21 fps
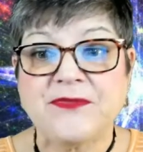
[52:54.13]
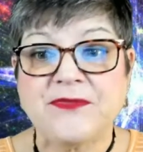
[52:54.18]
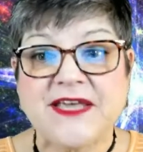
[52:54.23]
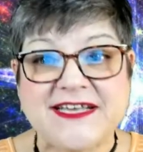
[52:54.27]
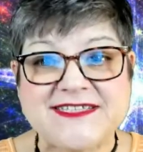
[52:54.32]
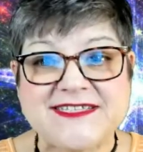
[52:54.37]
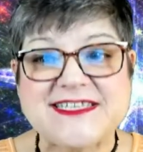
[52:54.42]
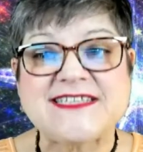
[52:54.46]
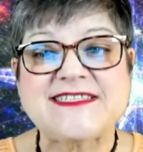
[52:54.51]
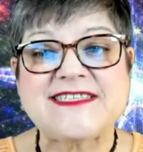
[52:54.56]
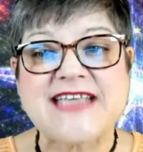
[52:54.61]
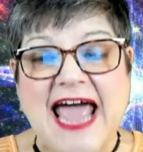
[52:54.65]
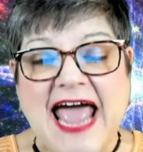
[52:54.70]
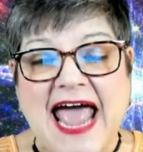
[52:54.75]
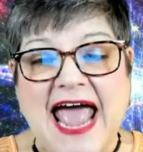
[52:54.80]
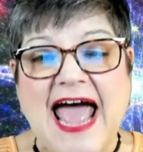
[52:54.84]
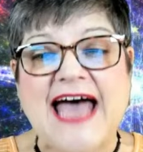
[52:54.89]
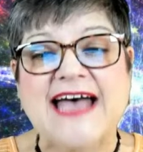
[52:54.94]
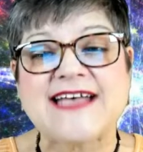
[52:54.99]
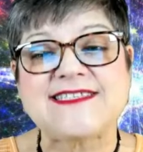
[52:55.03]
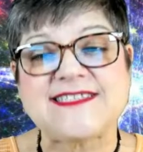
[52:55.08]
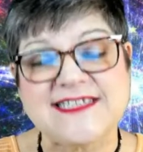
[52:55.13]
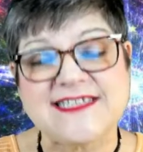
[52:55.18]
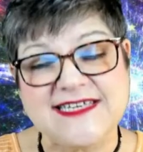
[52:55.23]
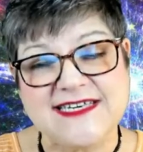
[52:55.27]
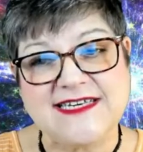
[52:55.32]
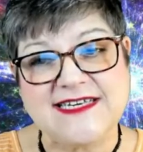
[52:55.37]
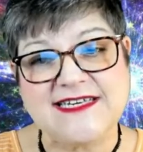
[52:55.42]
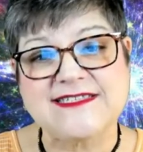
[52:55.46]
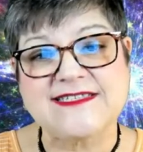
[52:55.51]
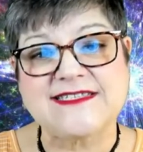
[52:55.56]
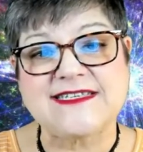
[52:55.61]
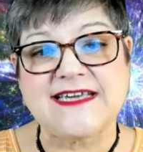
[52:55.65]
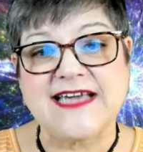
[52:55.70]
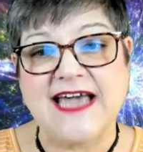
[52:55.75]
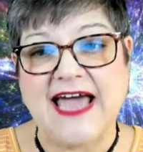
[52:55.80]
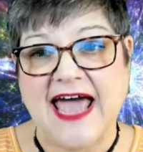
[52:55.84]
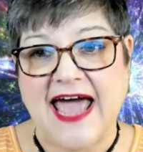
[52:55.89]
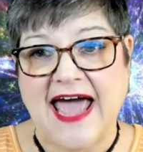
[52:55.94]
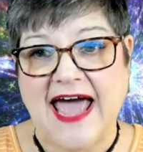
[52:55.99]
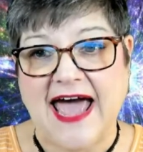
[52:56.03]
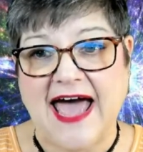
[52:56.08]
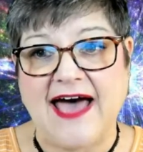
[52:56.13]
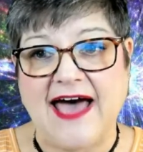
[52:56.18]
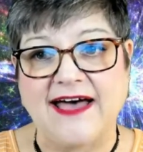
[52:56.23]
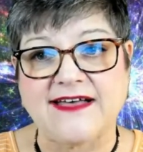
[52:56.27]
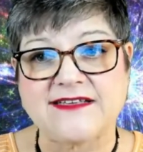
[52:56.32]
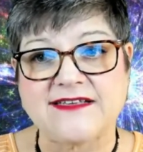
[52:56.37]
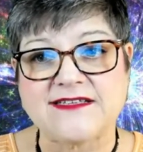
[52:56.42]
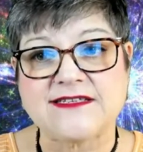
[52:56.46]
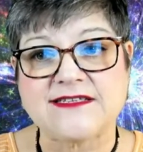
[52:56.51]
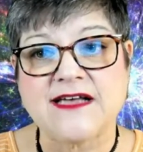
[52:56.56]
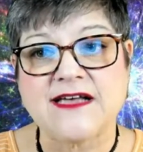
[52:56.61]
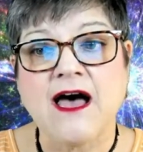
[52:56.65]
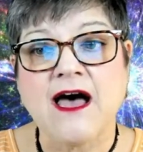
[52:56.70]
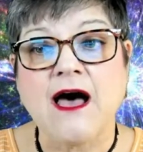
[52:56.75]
It's as easy as